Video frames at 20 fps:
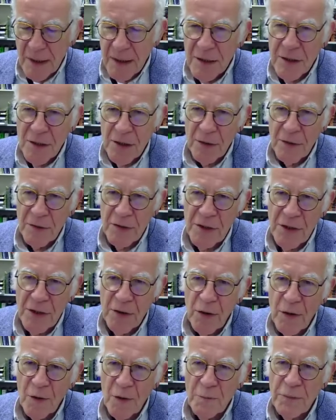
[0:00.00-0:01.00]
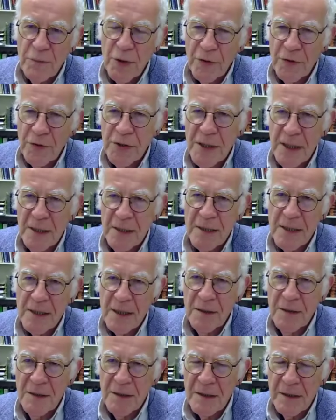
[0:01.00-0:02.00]
So it's a whole process
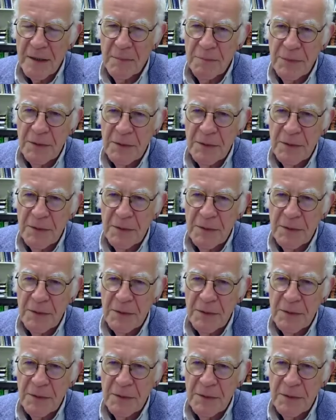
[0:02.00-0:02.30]
that